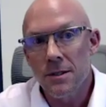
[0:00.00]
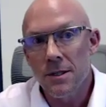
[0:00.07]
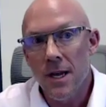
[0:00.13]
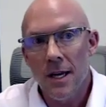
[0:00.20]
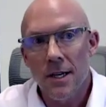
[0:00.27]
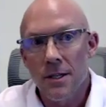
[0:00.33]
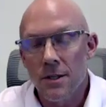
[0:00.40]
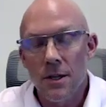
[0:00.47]
you
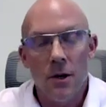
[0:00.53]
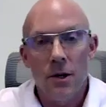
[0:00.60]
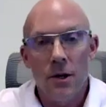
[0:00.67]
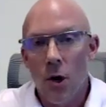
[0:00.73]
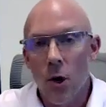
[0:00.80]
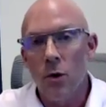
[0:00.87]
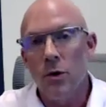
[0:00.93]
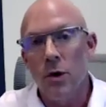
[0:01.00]
had to go
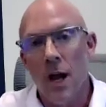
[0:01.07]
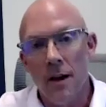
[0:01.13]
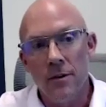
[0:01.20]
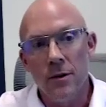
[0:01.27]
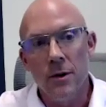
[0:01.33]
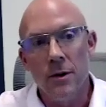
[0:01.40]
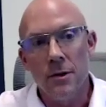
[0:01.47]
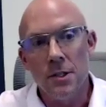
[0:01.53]
have
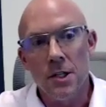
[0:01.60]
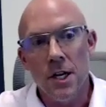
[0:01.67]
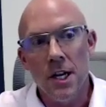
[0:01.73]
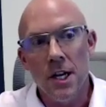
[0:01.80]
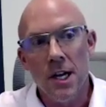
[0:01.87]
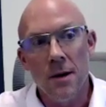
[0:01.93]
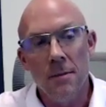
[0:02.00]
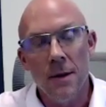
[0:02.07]
your own
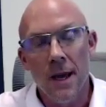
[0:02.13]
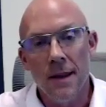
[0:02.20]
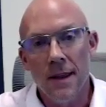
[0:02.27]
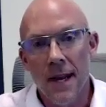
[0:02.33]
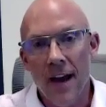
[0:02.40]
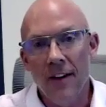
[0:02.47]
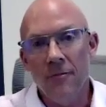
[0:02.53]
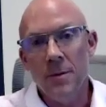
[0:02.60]
gym and then
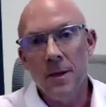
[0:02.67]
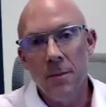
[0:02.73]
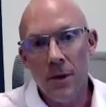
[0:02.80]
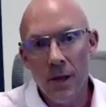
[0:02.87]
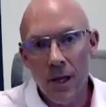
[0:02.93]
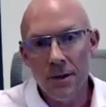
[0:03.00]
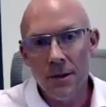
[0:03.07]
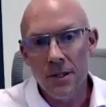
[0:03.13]
have people
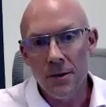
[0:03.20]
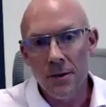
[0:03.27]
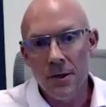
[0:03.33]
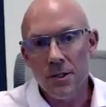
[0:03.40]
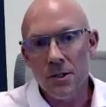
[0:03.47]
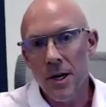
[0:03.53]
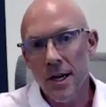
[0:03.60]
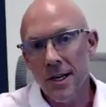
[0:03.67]
under you
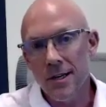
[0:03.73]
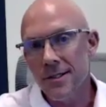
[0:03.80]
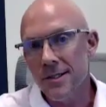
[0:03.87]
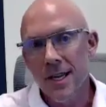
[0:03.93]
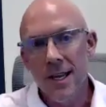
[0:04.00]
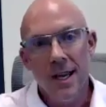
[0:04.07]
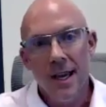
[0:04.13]
as trainers.